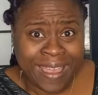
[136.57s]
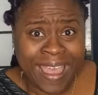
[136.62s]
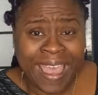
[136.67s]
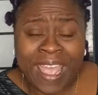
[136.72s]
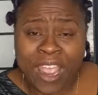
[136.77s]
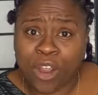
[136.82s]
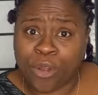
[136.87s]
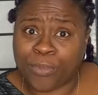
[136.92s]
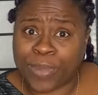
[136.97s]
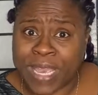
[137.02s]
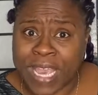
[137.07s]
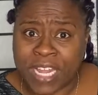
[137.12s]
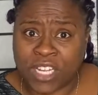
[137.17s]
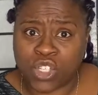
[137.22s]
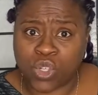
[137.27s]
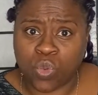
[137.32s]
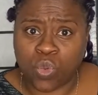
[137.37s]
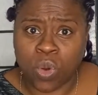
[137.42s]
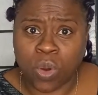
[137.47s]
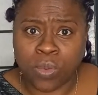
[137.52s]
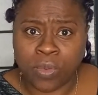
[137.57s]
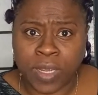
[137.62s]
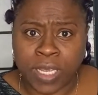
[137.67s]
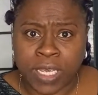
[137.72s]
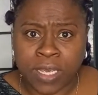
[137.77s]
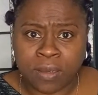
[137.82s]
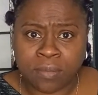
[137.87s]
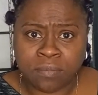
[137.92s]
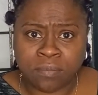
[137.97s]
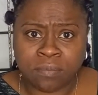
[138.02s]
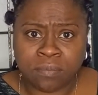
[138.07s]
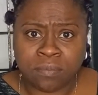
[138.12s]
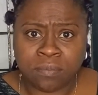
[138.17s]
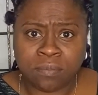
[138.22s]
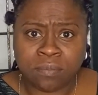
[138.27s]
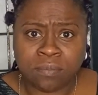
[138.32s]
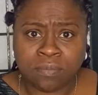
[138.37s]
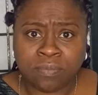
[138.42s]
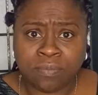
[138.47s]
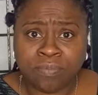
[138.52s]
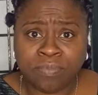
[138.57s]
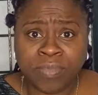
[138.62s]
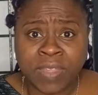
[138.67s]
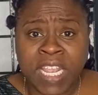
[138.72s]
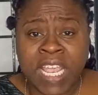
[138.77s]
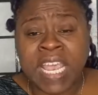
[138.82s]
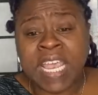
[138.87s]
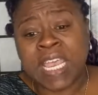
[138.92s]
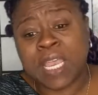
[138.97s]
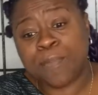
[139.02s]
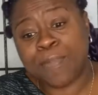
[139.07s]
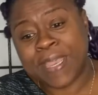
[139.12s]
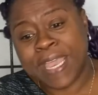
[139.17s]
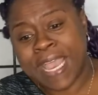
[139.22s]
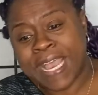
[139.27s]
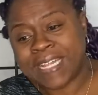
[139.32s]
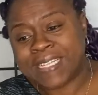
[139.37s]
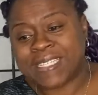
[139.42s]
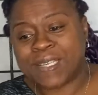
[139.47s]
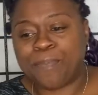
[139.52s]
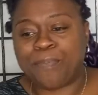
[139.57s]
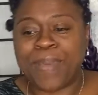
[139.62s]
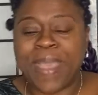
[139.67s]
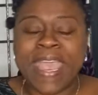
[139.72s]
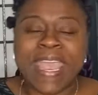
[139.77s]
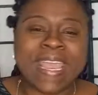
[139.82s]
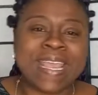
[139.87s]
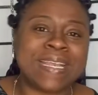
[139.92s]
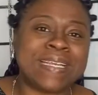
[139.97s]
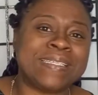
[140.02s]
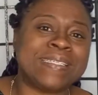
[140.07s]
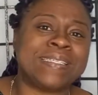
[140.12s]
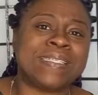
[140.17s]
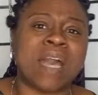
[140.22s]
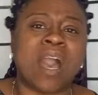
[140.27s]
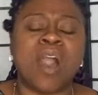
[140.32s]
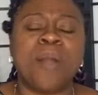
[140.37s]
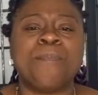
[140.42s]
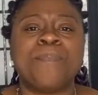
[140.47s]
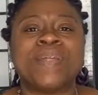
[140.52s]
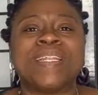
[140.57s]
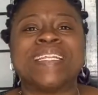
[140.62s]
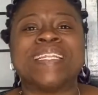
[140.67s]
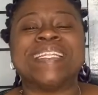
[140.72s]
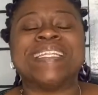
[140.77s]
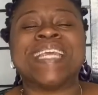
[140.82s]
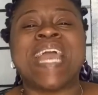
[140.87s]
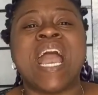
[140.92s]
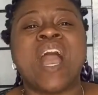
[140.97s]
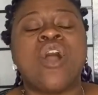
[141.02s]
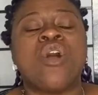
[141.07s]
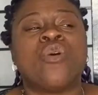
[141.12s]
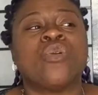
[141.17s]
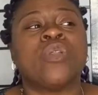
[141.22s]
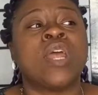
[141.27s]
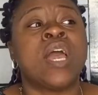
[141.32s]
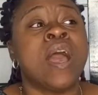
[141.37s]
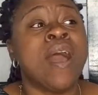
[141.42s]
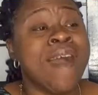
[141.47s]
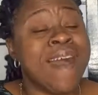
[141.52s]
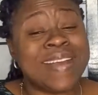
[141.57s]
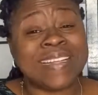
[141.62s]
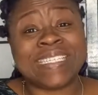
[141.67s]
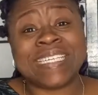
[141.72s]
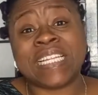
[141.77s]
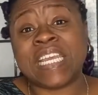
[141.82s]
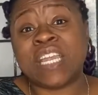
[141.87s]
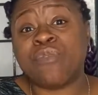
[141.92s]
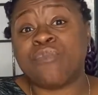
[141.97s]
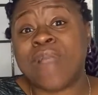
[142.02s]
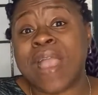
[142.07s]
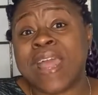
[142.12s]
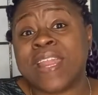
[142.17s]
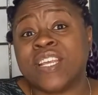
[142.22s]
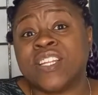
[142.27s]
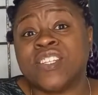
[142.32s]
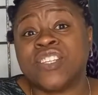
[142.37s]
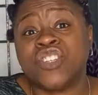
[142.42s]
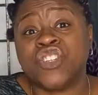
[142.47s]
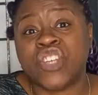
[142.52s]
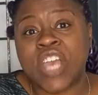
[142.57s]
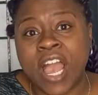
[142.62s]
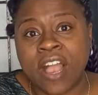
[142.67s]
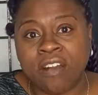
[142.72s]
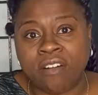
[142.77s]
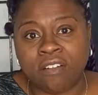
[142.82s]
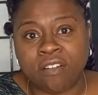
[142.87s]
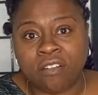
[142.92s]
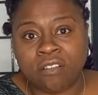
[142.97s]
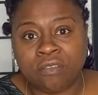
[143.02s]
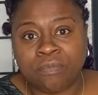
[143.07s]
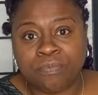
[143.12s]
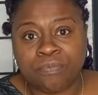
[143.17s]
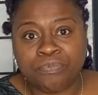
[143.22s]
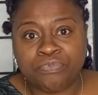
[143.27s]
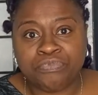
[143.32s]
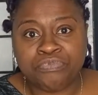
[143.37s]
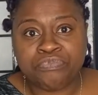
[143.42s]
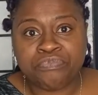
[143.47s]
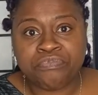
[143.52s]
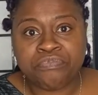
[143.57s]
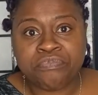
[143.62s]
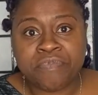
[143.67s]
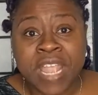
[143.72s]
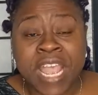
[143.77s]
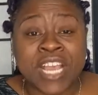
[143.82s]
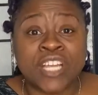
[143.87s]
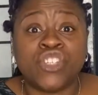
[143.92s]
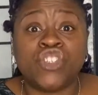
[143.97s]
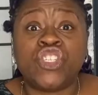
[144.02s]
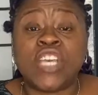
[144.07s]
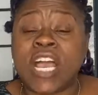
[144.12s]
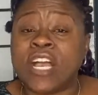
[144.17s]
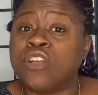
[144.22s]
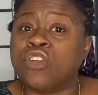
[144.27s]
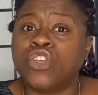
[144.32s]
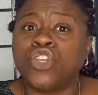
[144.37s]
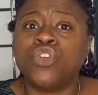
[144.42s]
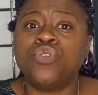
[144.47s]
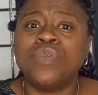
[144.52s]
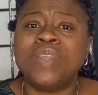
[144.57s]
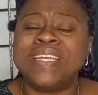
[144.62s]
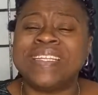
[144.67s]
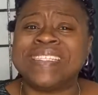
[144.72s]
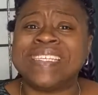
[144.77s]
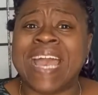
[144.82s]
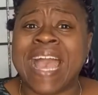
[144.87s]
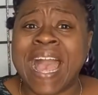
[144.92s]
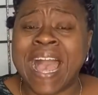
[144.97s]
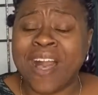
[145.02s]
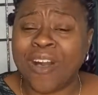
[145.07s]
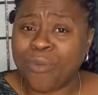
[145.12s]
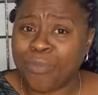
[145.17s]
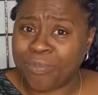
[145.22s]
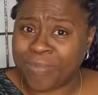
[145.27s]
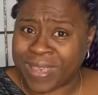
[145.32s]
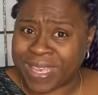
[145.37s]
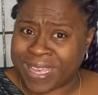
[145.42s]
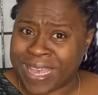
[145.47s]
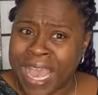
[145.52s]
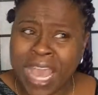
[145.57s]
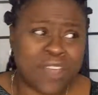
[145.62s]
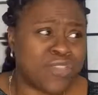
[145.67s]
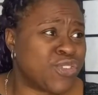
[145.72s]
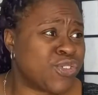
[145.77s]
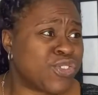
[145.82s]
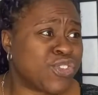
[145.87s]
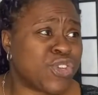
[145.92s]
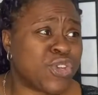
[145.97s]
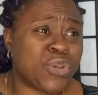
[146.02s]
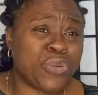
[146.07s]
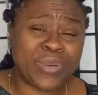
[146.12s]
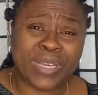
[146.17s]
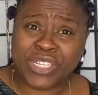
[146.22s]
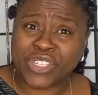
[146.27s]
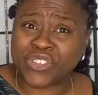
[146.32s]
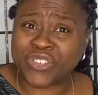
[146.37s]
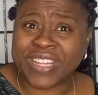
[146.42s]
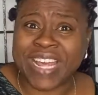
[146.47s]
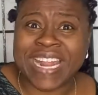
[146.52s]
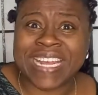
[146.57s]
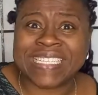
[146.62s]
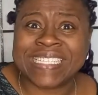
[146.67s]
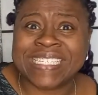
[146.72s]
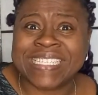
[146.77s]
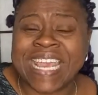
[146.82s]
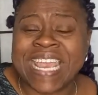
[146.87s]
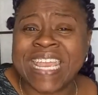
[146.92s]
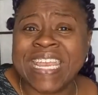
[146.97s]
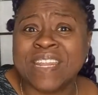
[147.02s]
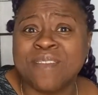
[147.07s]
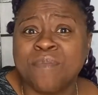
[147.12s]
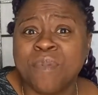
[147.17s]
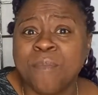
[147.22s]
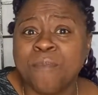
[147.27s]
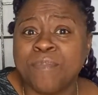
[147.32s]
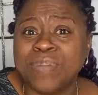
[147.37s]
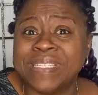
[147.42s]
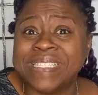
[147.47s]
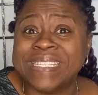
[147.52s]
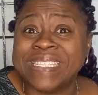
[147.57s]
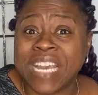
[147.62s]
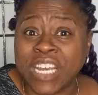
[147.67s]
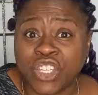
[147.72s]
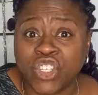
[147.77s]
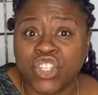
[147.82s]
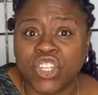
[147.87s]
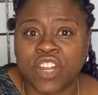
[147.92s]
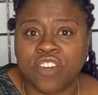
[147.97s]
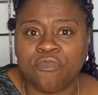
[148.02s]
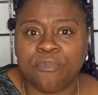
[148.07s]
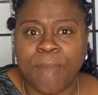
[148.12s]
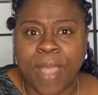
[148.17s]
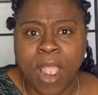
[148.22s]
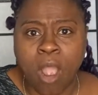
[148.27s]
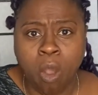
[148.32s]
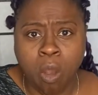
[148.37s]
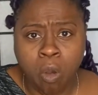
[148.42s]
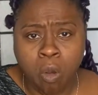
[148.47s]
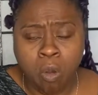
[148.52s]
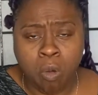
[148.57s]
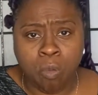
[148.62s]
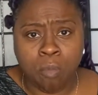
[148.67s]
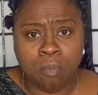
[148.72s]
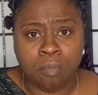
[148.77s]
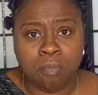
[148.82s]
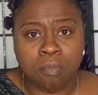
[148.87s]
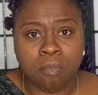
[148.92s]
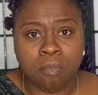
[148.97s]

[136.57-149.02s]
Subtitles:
Hare began to worry. He began to pace up and down until he ran into Jackal. "Jackal, you need to help me. There's a creature that has taken possession of my home."